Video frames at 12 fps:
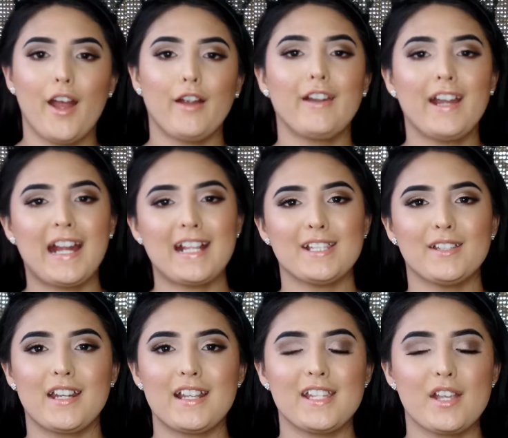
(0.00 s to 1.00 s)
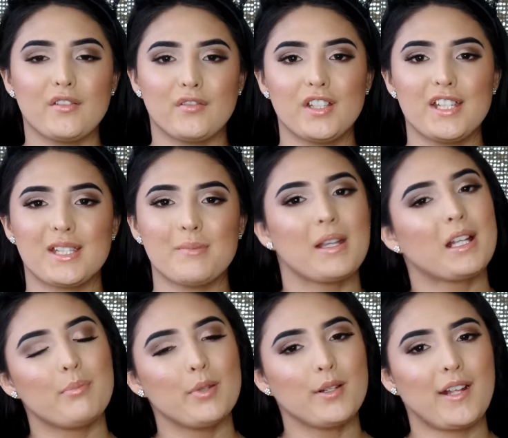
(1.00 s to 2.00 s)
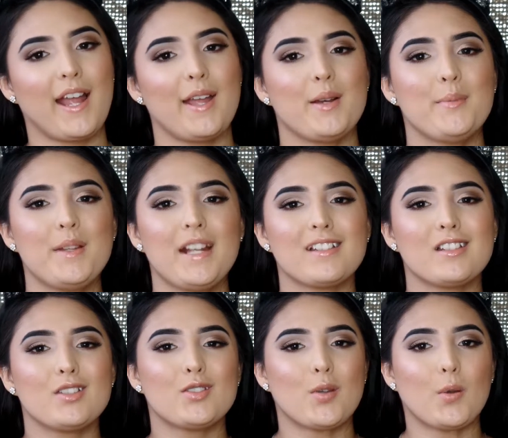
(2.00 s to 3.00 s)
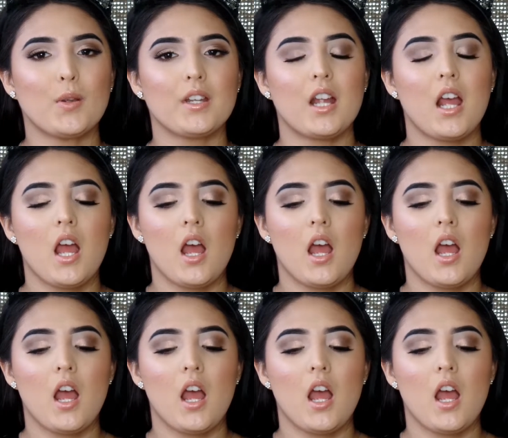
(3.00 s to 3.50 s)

Alright guys, so that's it for this makeup look. I hope you guys enjoyed.